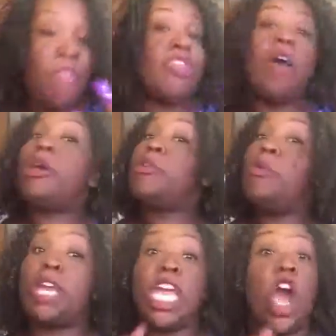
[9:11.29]
That way you
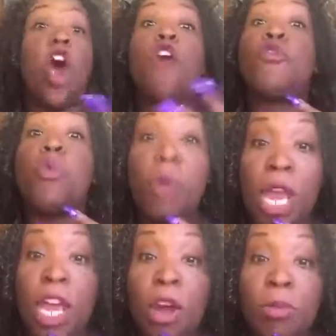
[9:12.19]
won't get
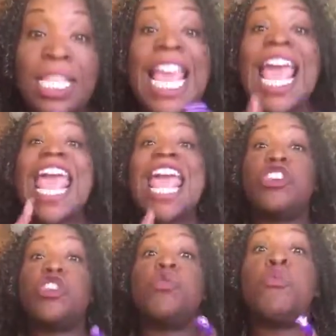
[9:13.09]
overwhelmed
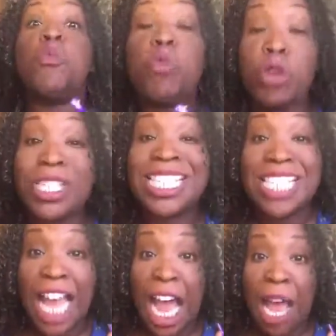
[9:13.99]
and you will
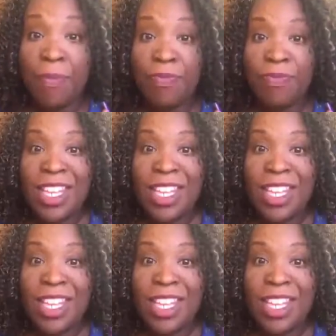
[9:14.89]
stop.